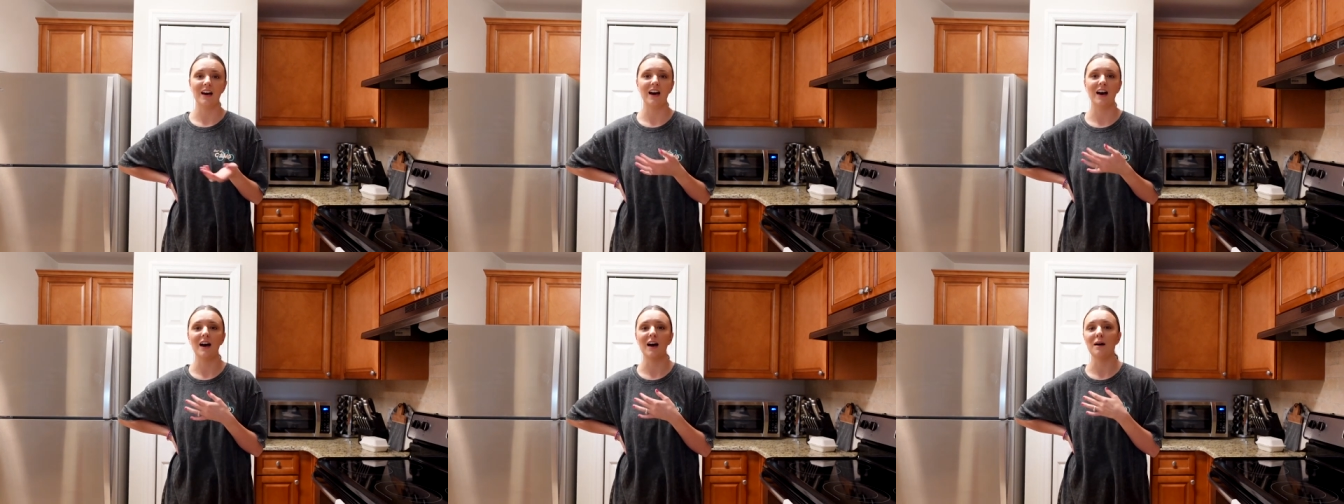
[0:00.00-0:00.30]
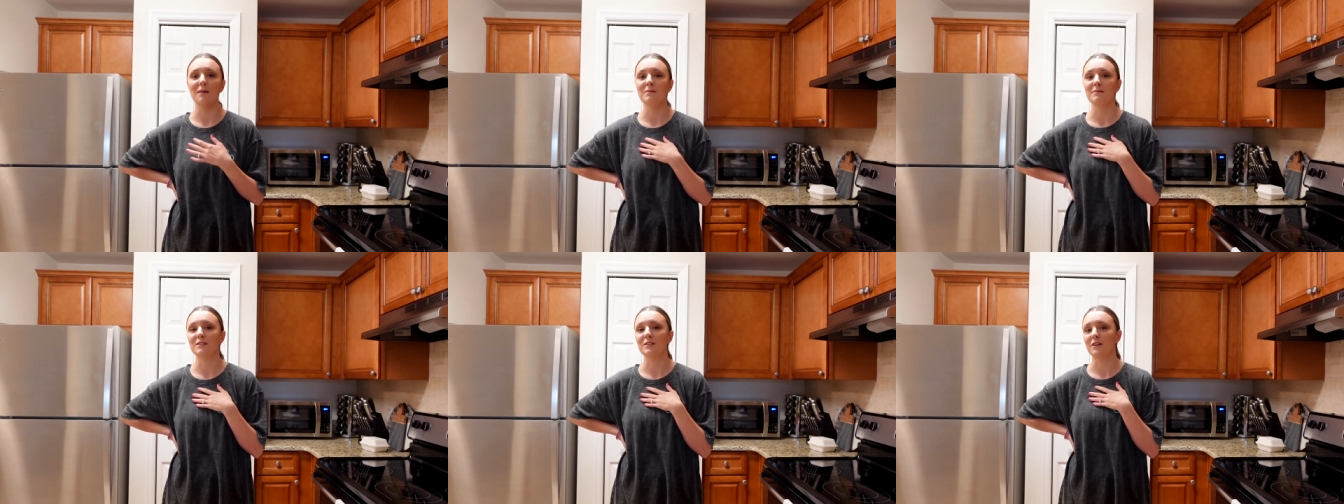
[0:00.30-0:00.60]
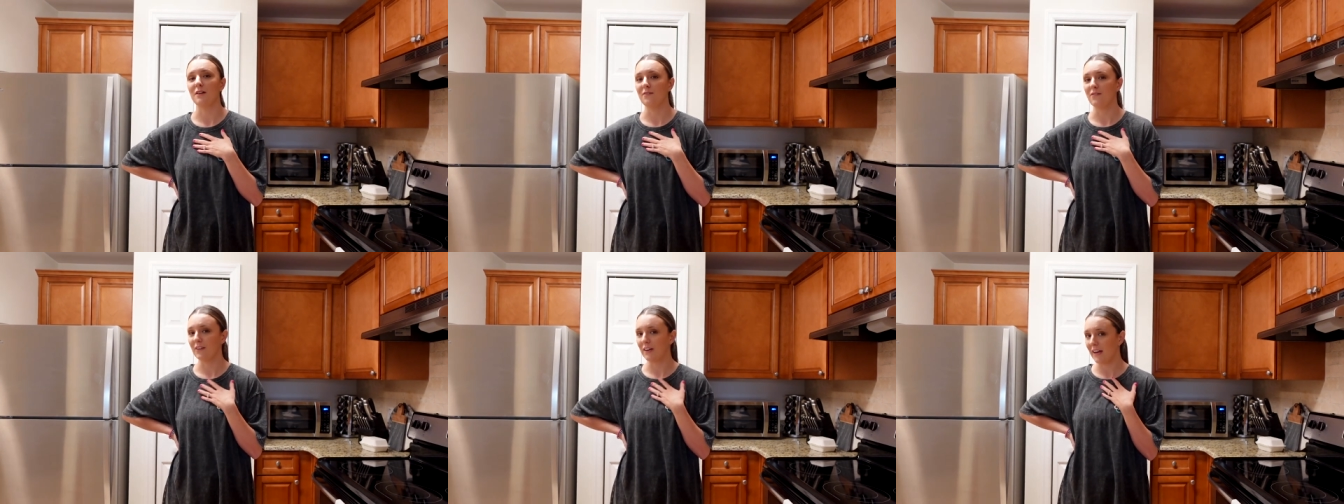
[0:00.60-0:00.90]
um, so
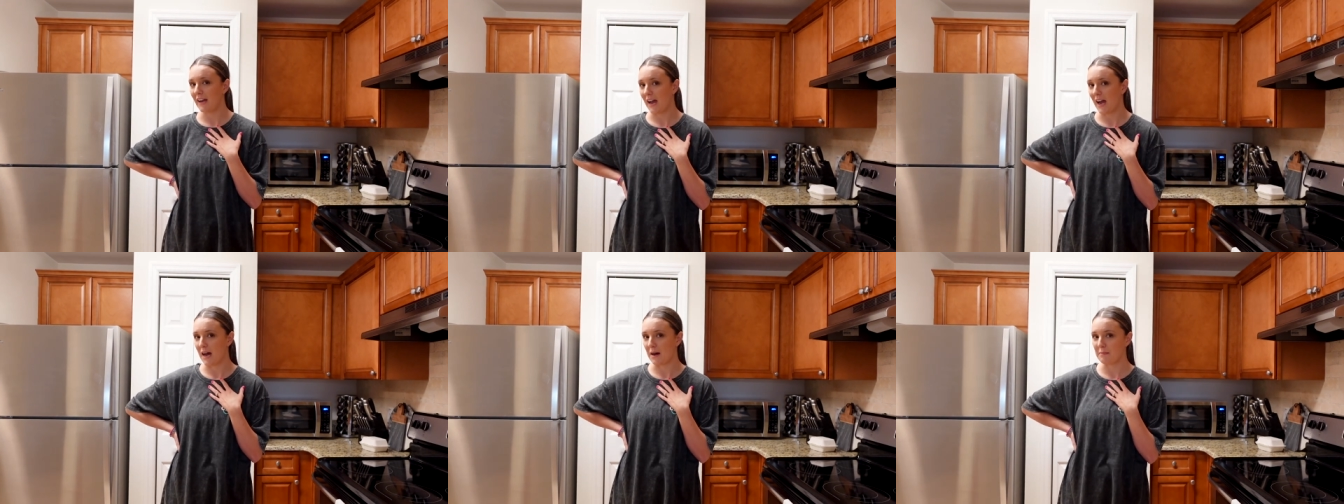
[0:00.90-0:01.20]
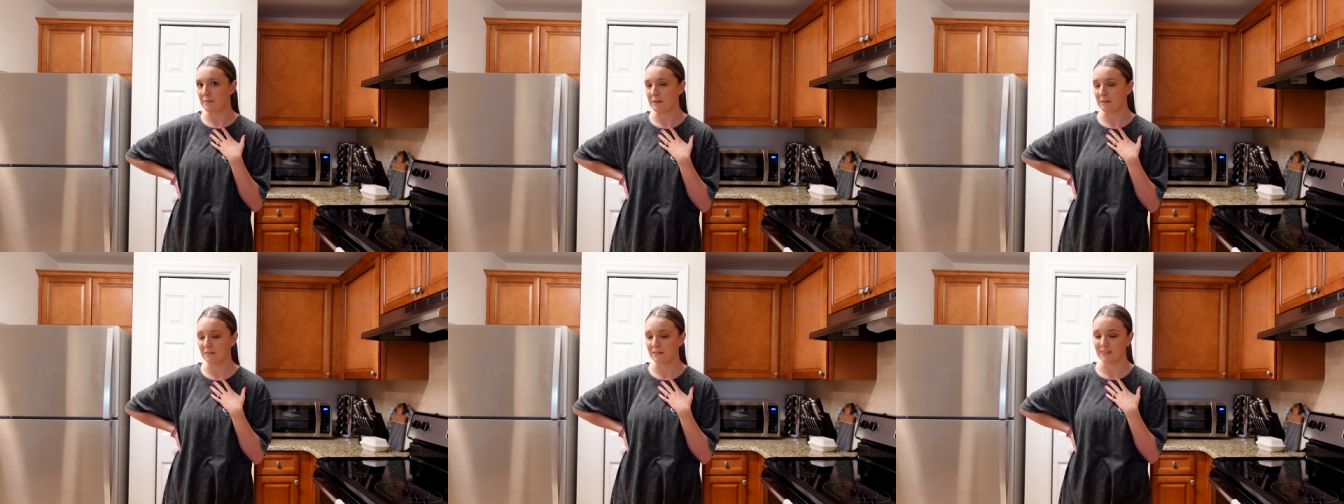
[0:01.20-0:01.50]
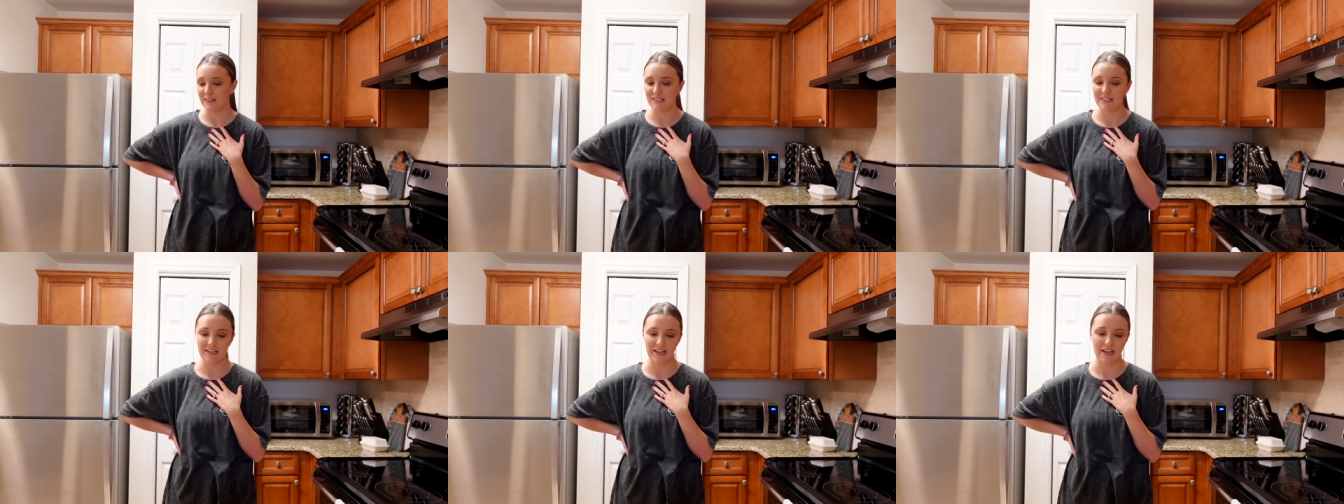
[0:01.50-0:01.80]
I'm very happy
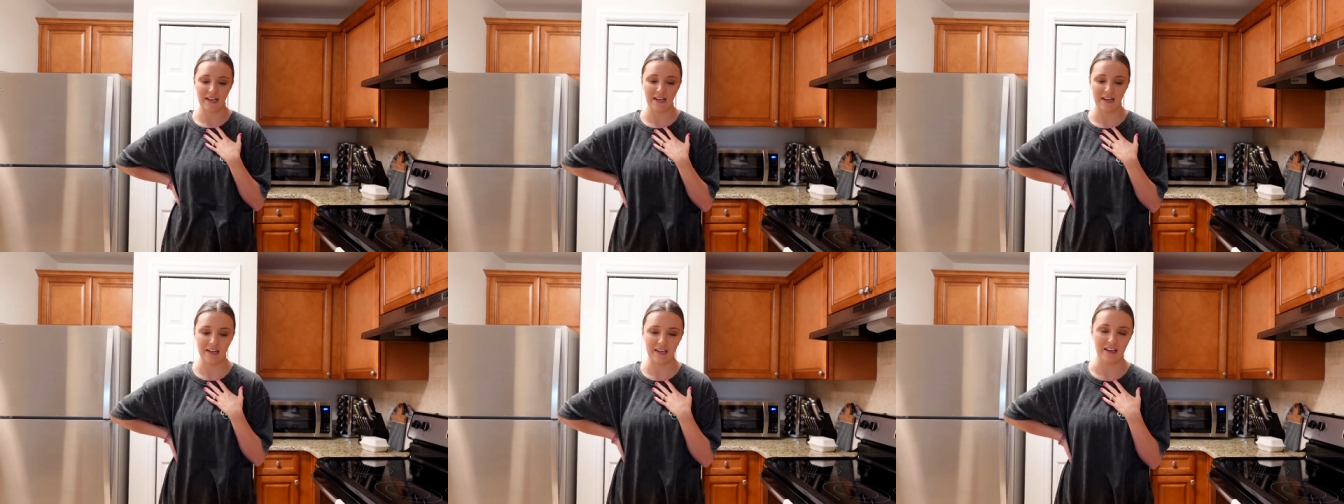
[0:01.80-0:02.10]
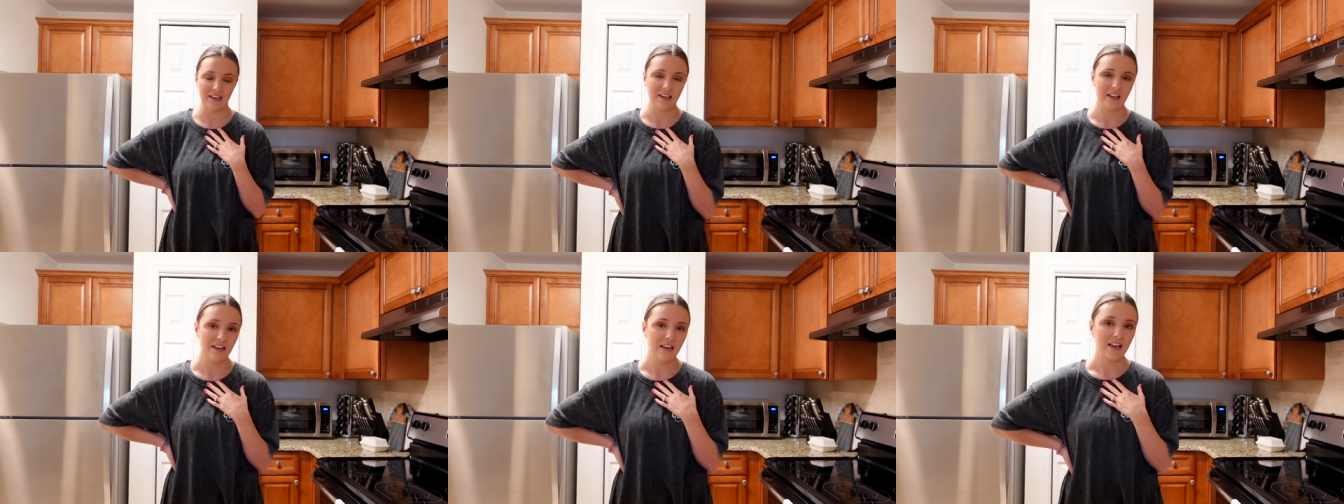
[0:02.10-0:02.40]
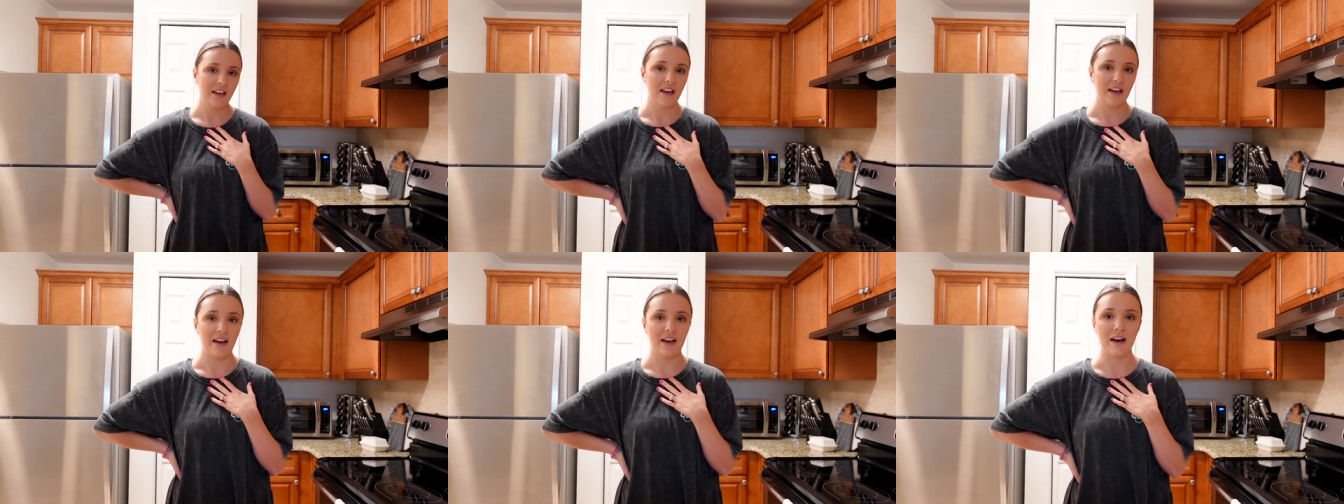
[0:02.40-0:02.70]
with the day.
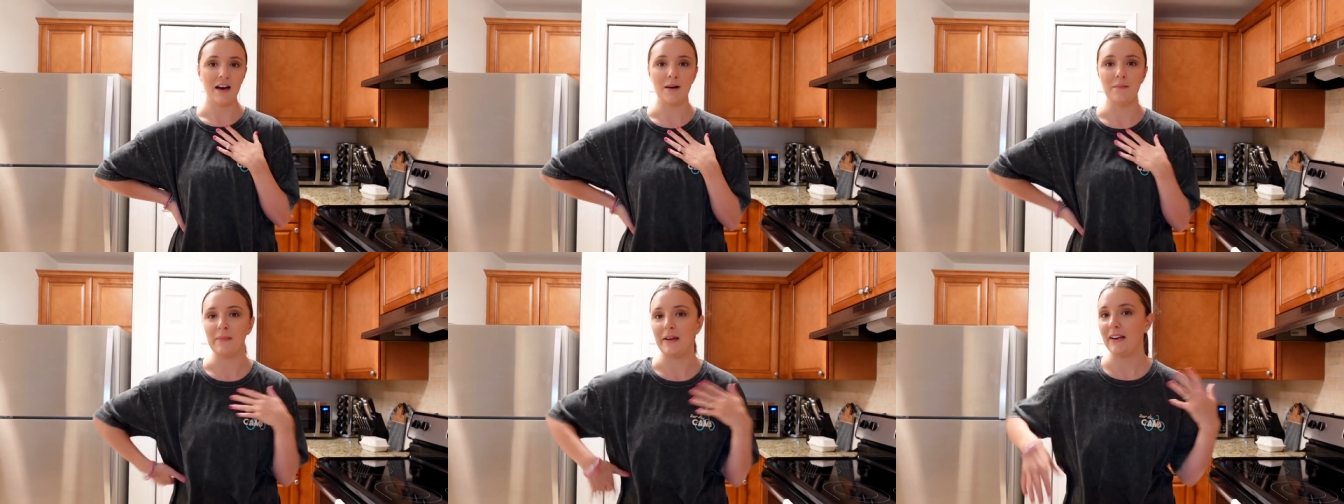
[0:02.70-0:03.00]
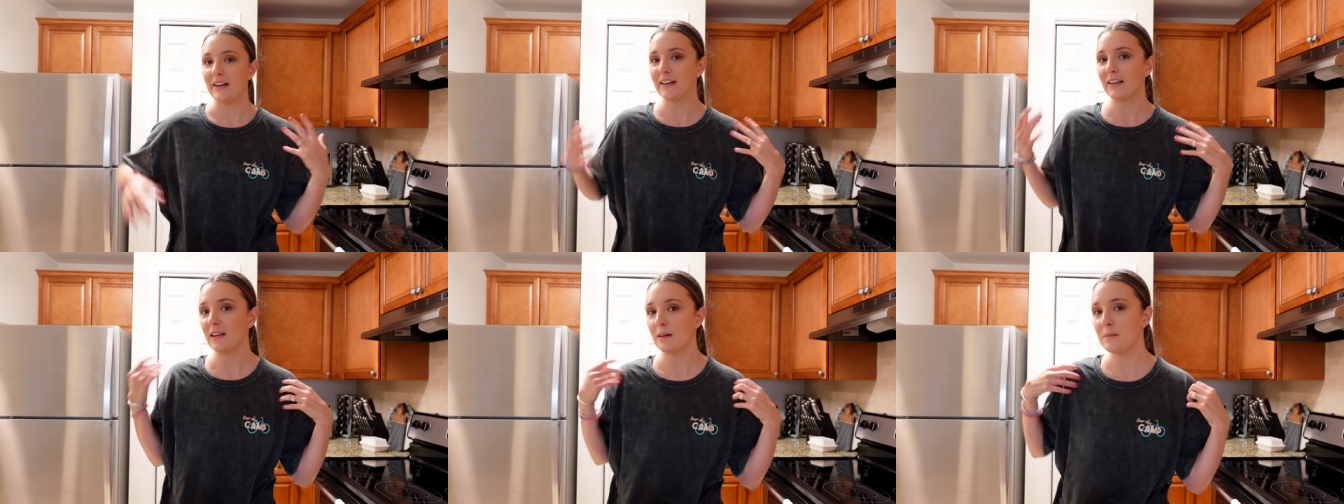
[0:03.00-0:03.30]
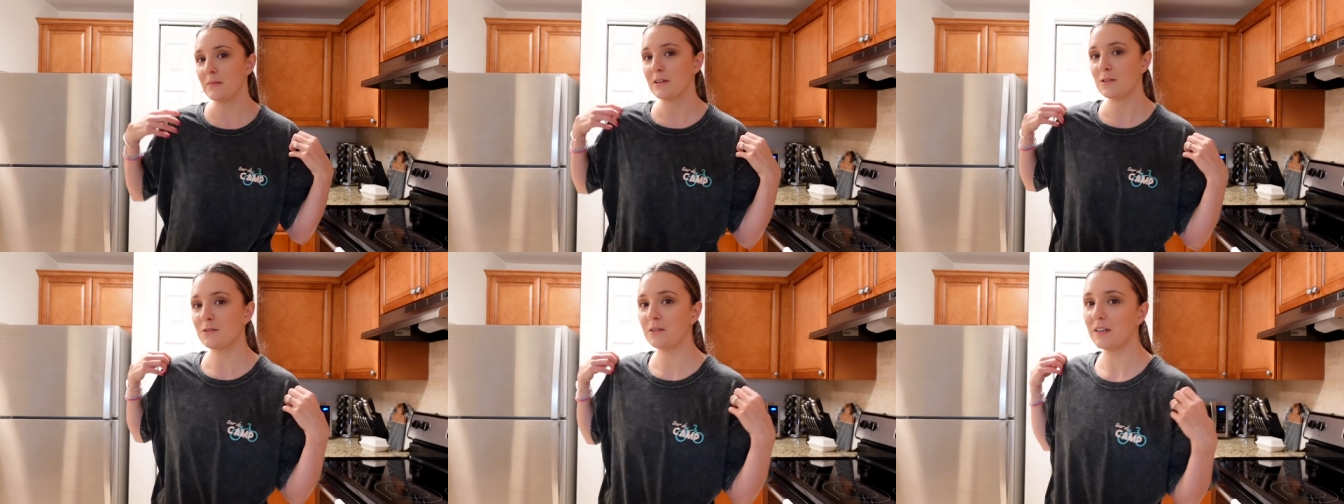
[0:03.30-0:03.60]
Um, and I got
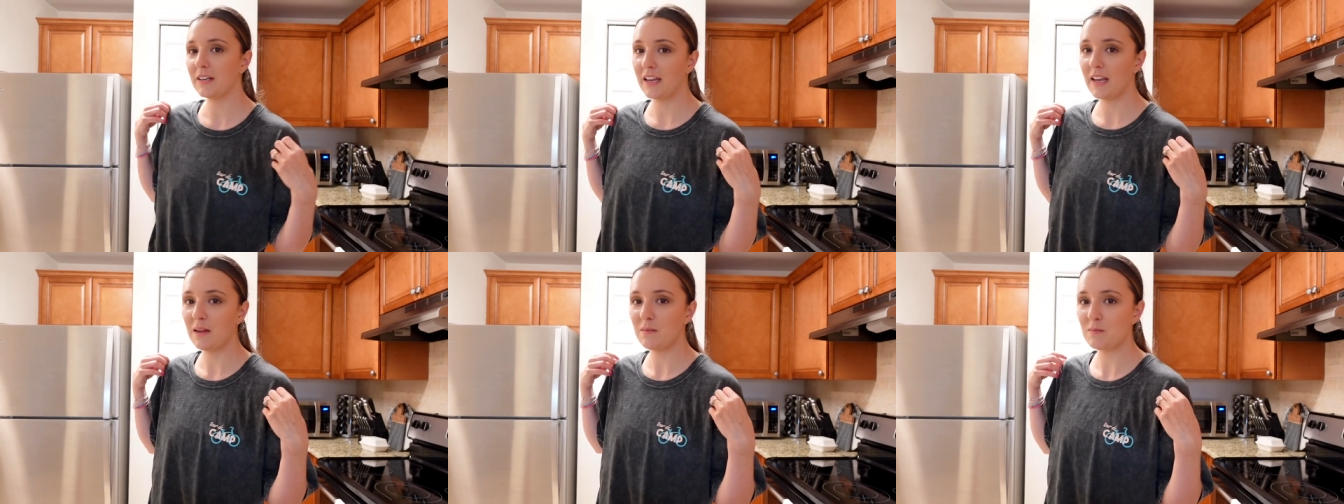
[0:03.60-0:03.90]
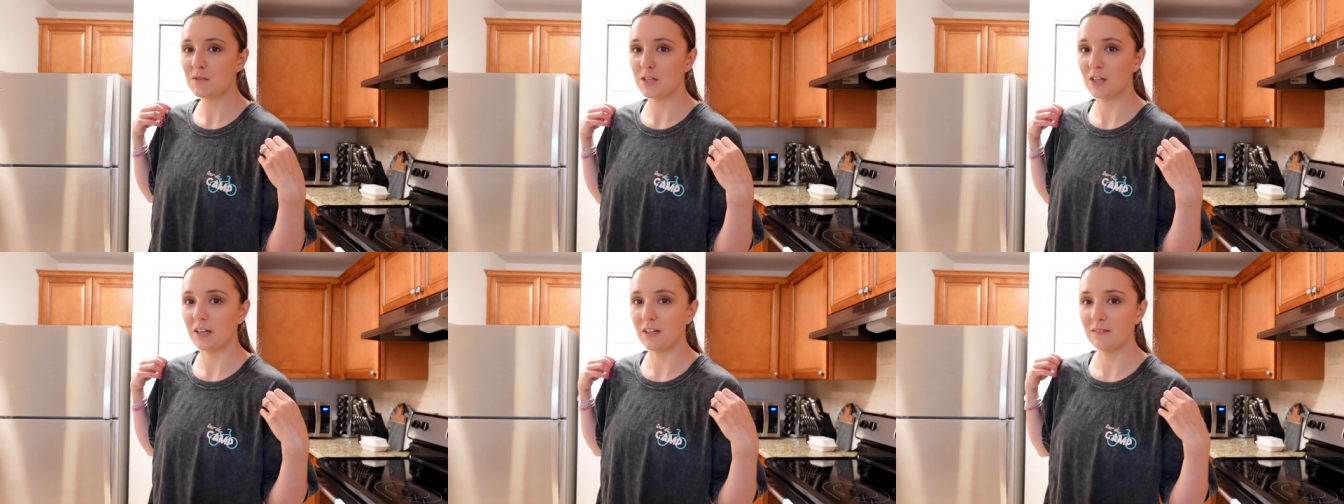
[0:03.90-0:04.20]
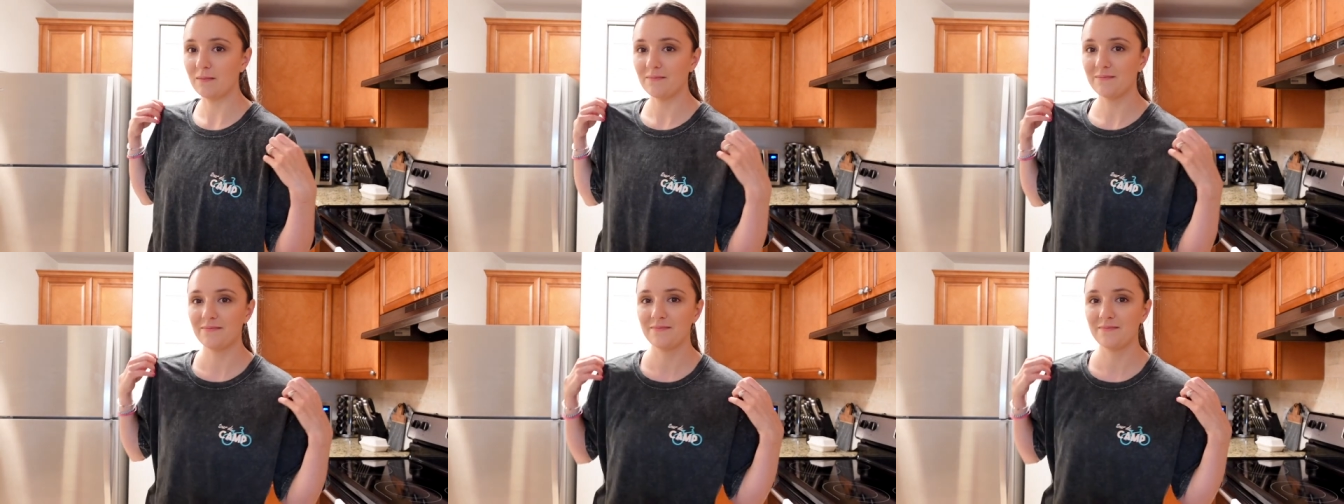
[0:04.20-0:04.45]
my Tour de Camp shirt.